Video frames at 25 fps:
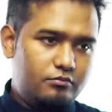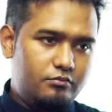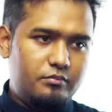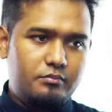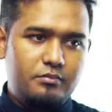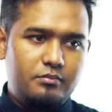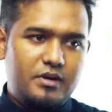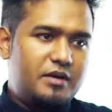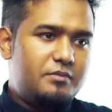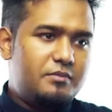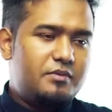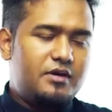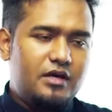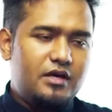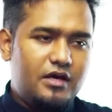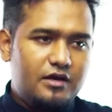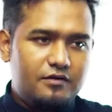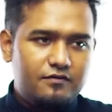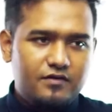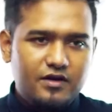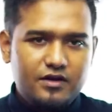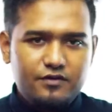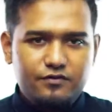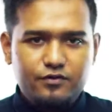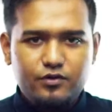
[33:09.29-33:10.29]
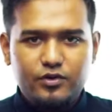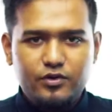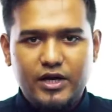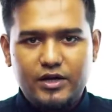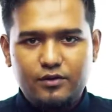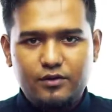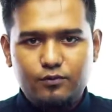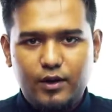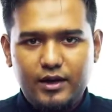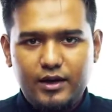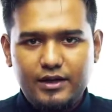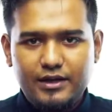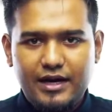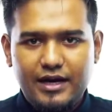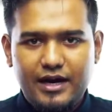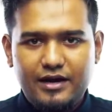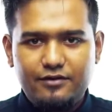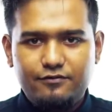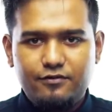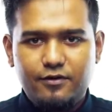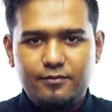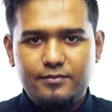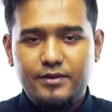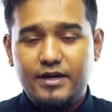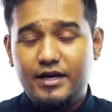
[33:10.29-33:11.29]
maybe even if you get one client
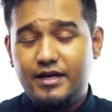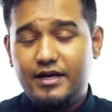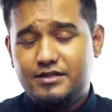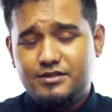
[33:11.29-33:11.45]
from there,